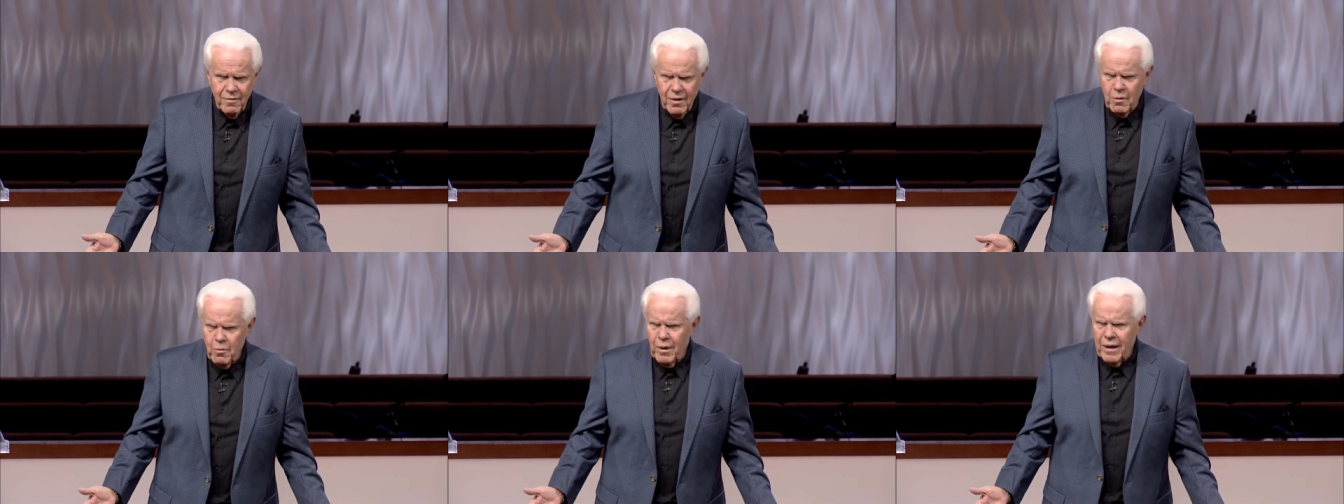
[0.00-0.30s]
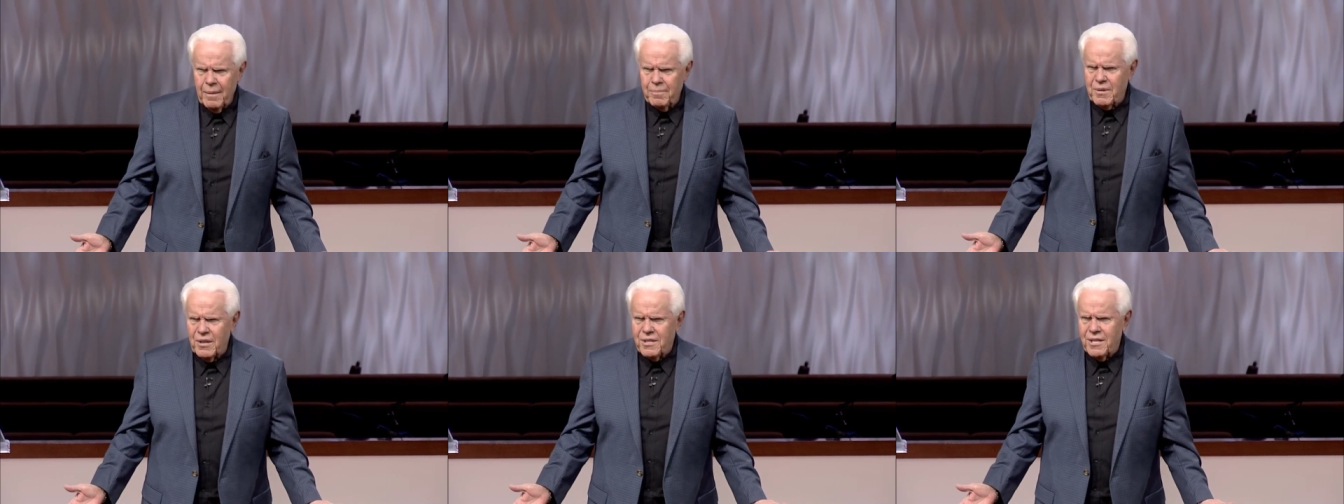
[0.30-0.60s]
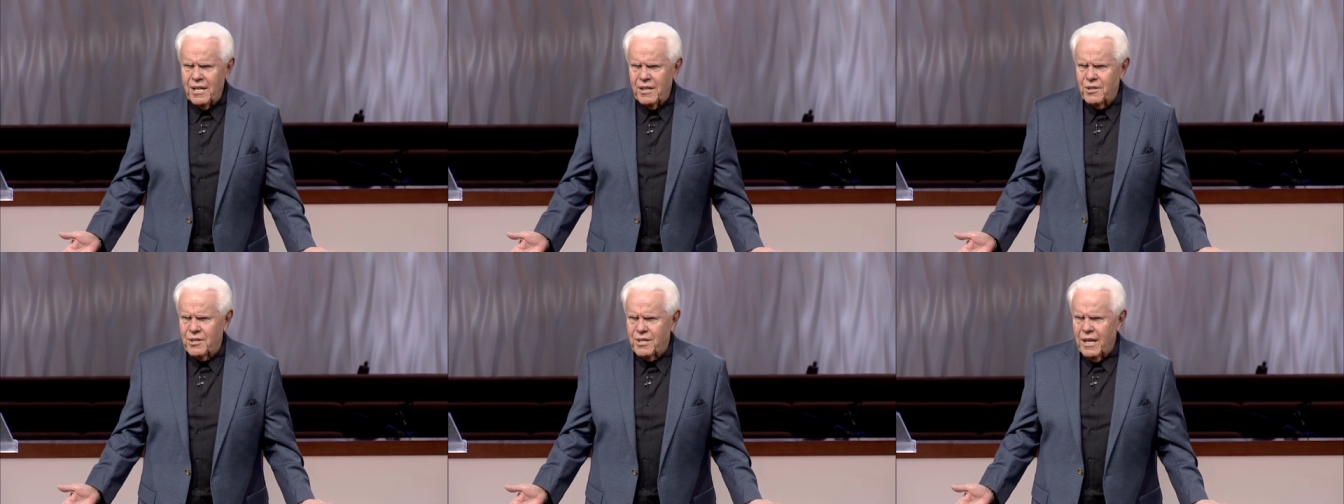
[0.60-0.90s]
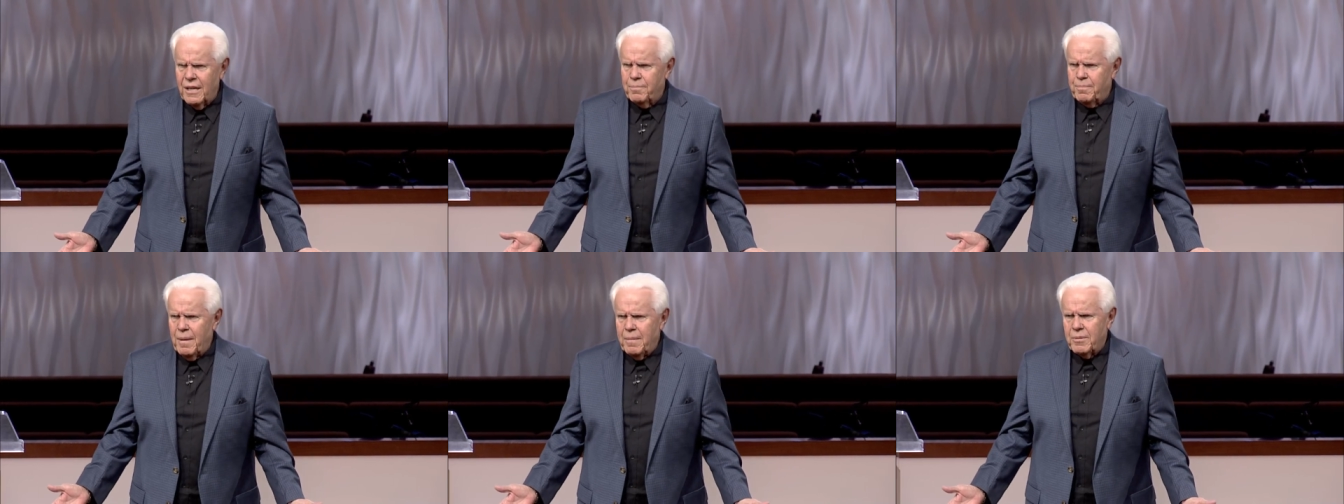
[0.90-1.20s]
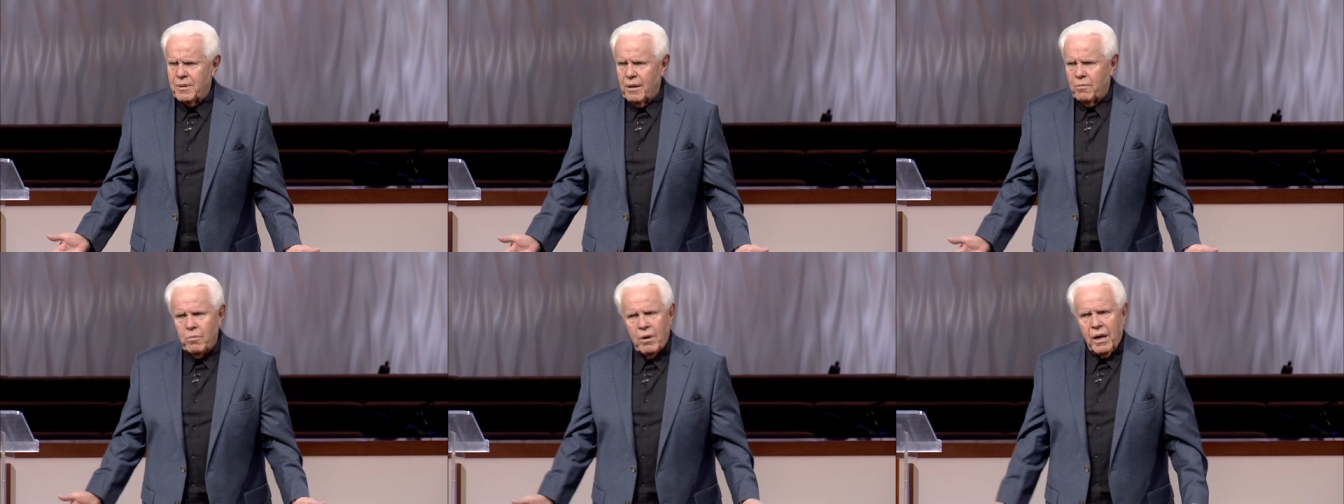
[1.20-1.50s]
it went up to 10 cents. People
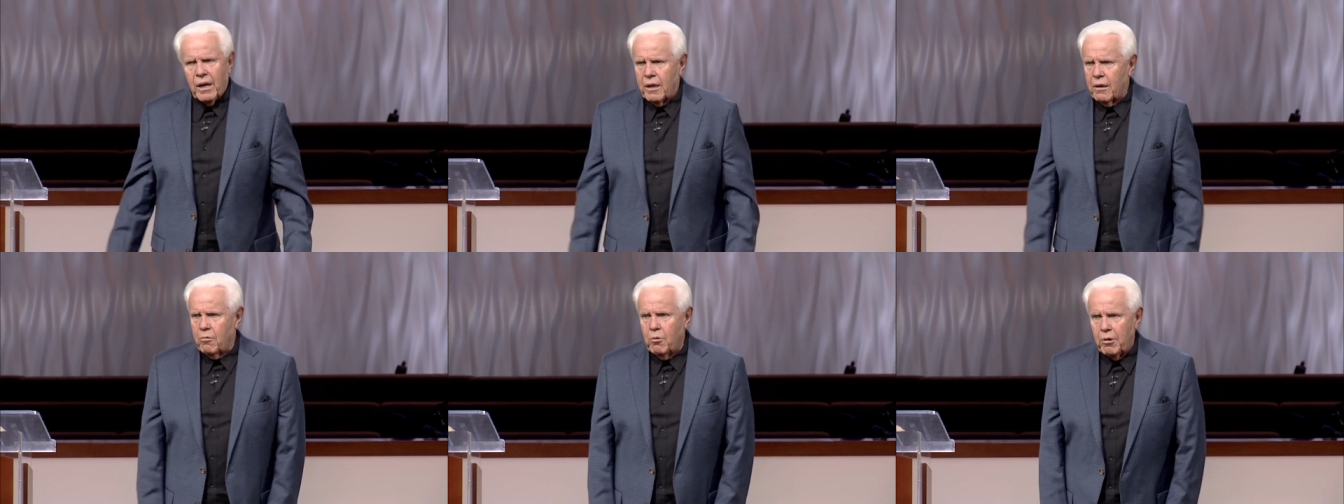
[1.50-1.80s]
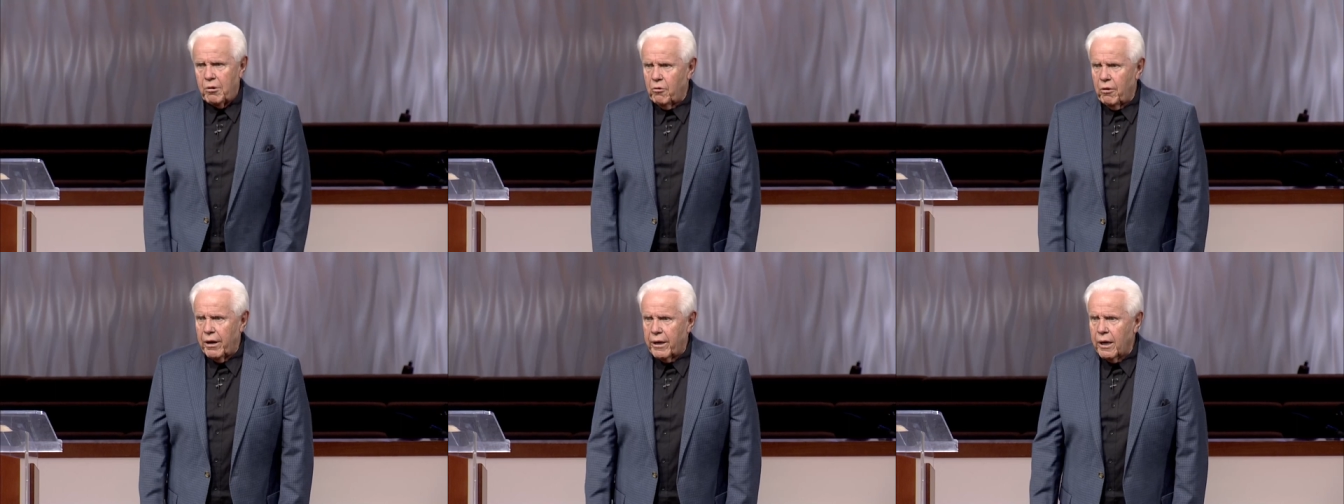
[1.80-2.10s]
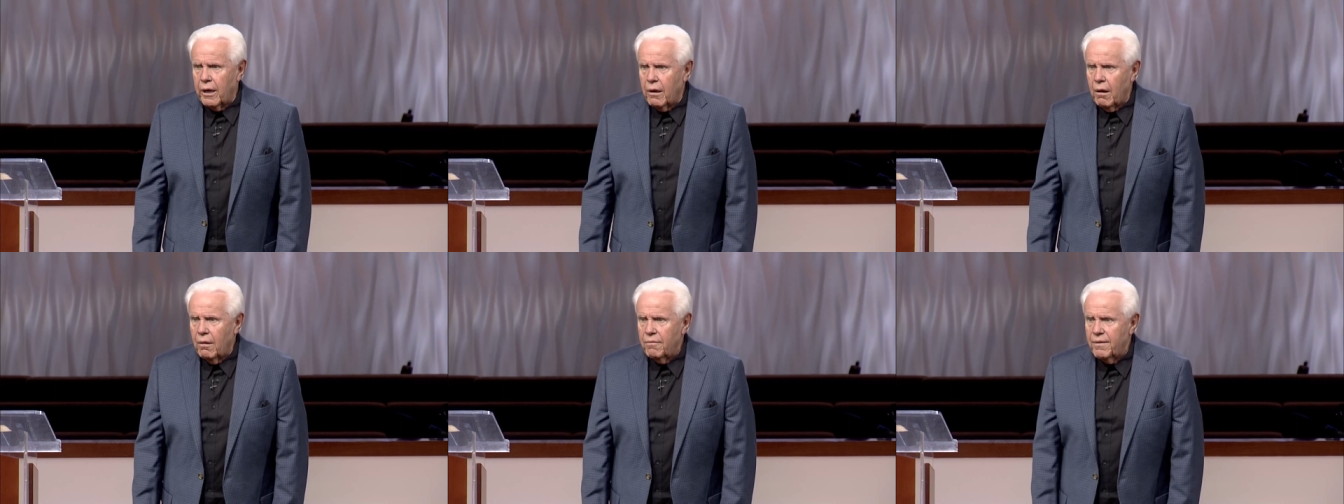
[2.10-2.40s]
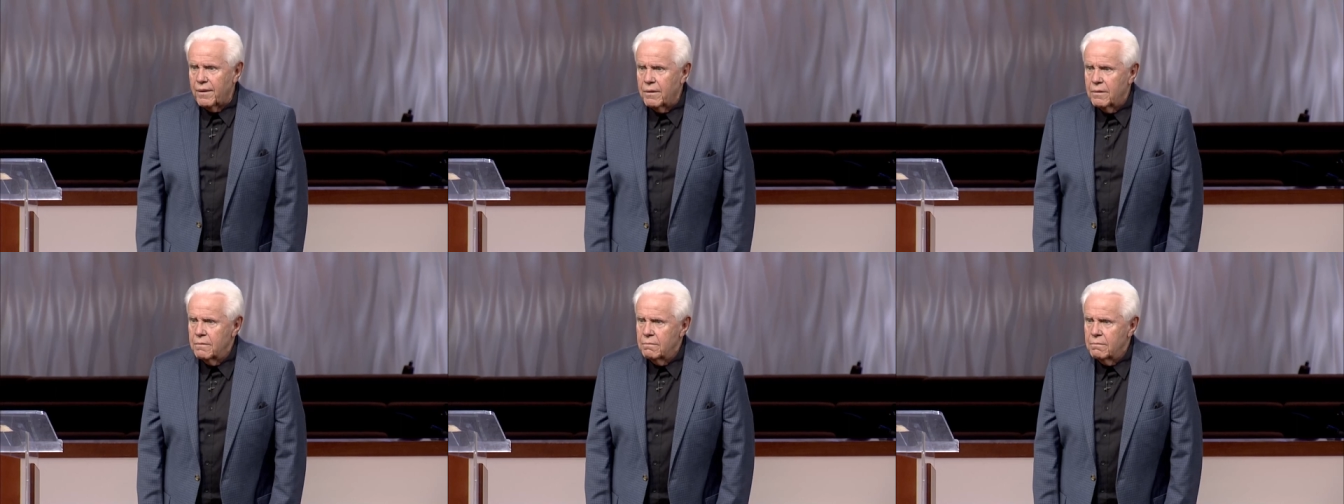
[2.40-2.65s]
said, We got to quit drinking coffee.